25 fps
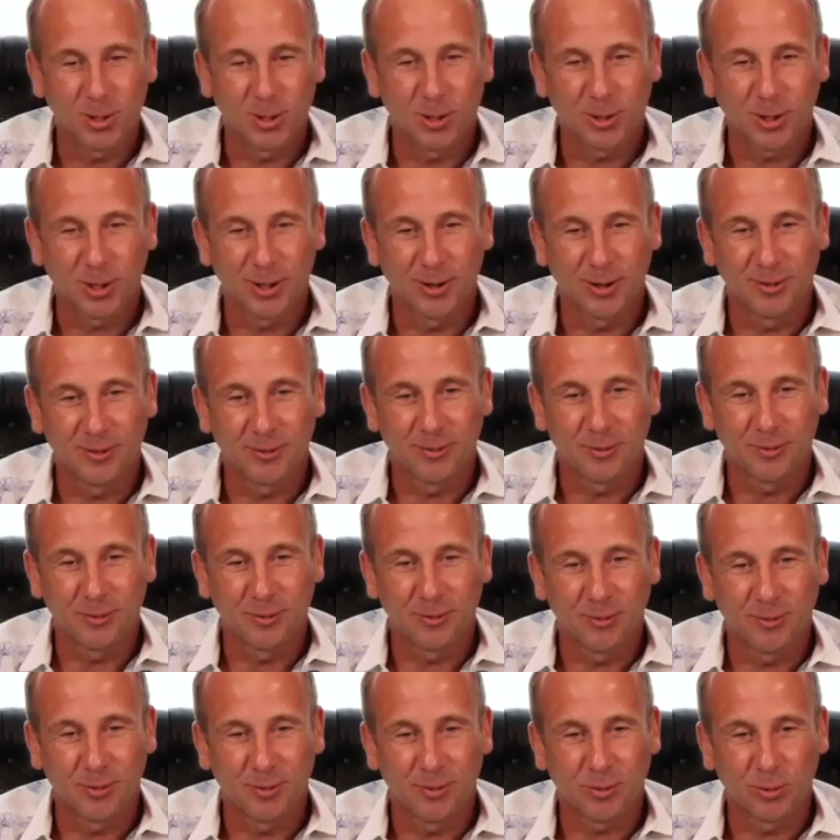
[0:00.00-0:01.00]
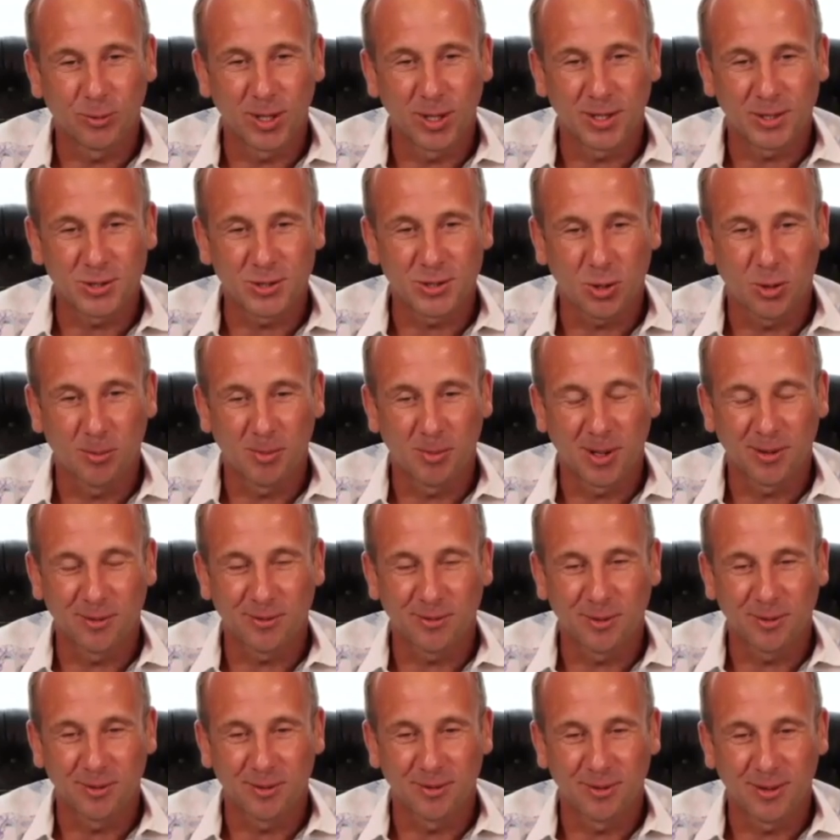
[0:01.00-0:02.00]
at it, switch
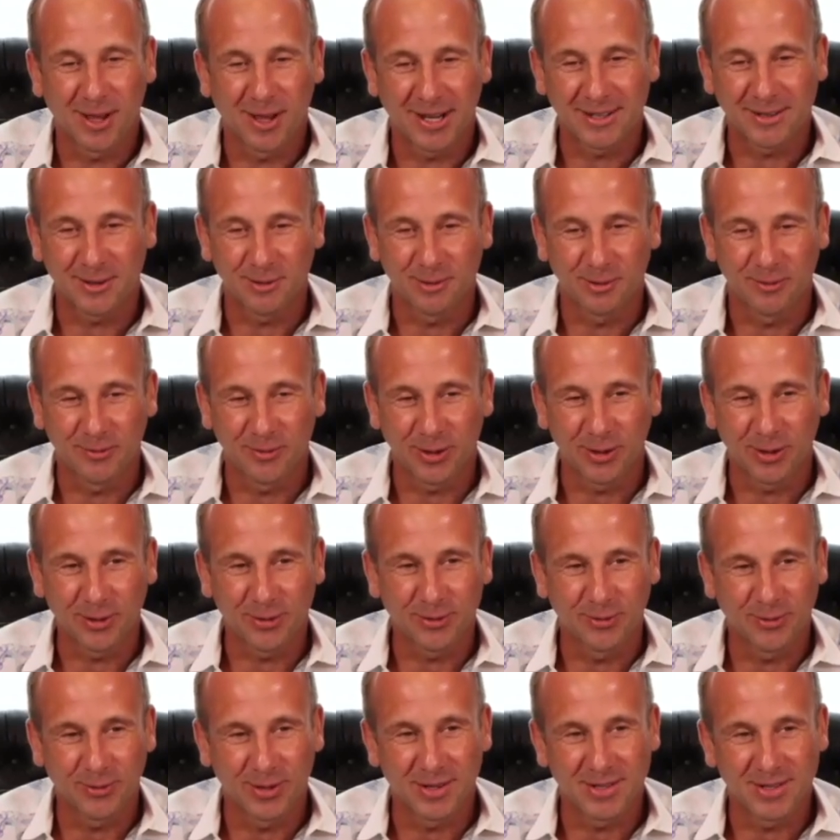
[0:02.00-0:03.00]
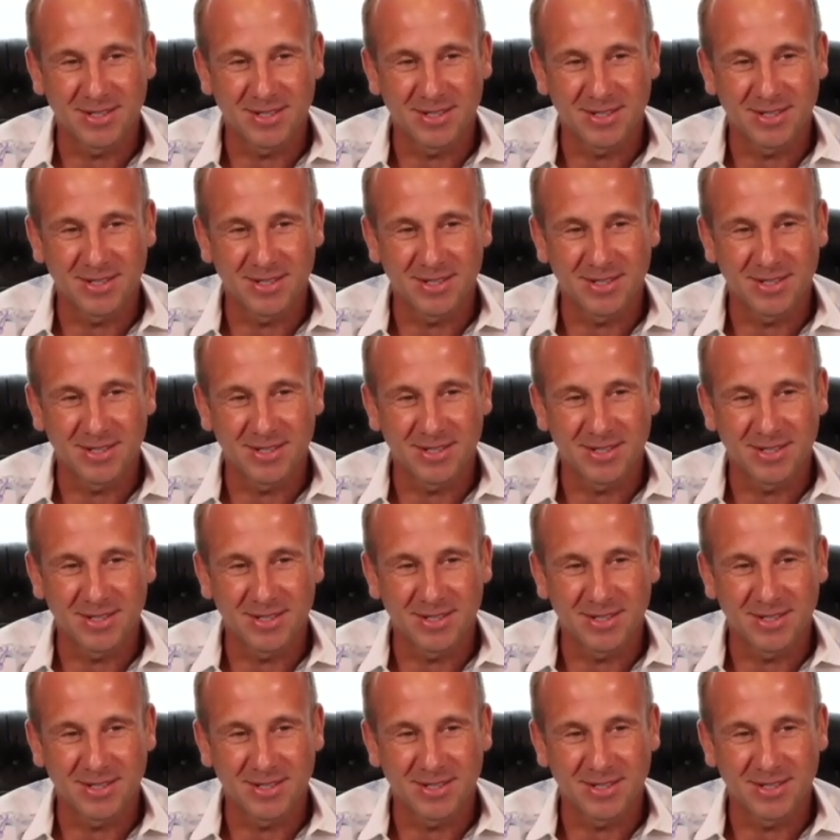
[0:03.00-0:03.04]
almost like the reverse of it,